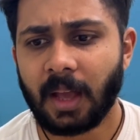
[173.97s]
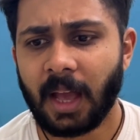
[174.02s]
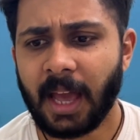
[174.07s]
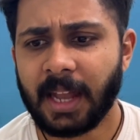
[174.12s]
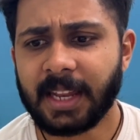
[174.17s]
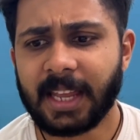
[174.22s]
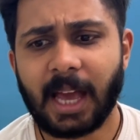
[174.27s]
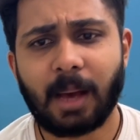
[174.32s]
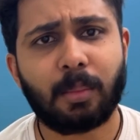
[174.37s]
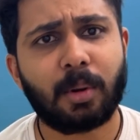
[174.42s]

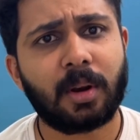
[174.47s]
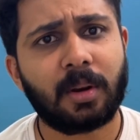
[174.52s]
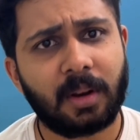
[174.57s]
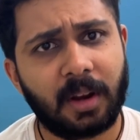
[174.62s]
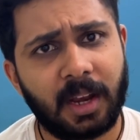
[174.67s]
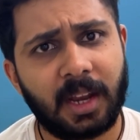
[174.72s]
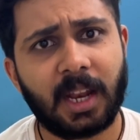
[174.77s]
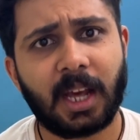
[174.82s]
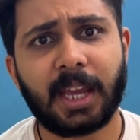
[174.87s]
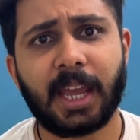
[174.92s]
And Cameron
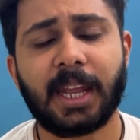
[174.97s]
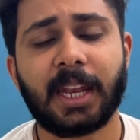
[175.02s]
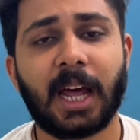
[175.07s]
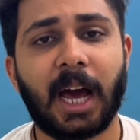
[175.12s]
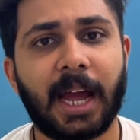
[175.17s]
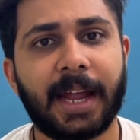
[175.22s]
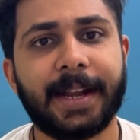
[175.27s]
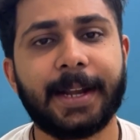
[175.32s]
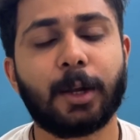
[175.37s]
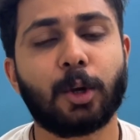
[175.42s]
Green again
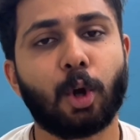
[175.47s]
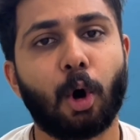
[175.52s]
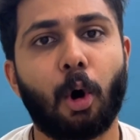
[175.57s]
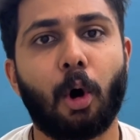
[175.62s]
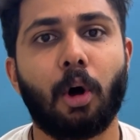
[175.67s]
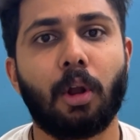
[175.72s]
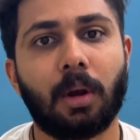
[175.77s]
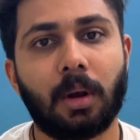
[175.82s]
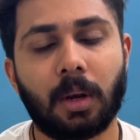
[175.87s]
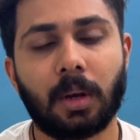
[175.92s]
high,
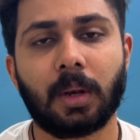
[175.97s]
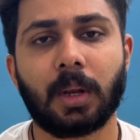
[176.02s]
tall,